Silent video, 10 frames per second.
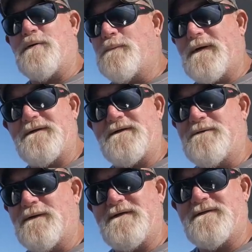a whole bunch of
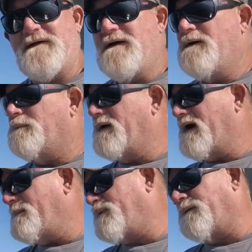noise when
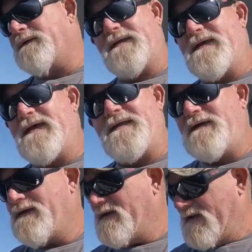I pull it
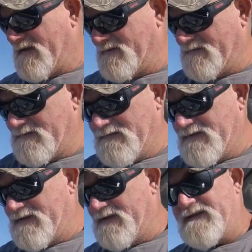in and
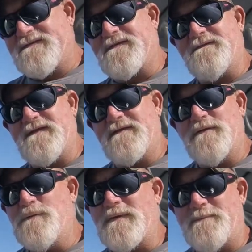it hits on the
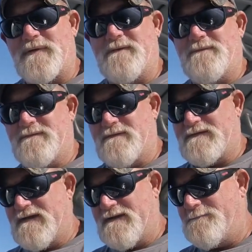aluminum boat,
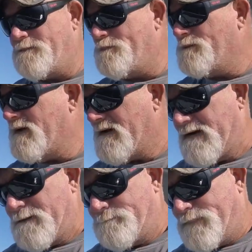okay?
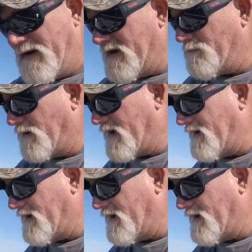But what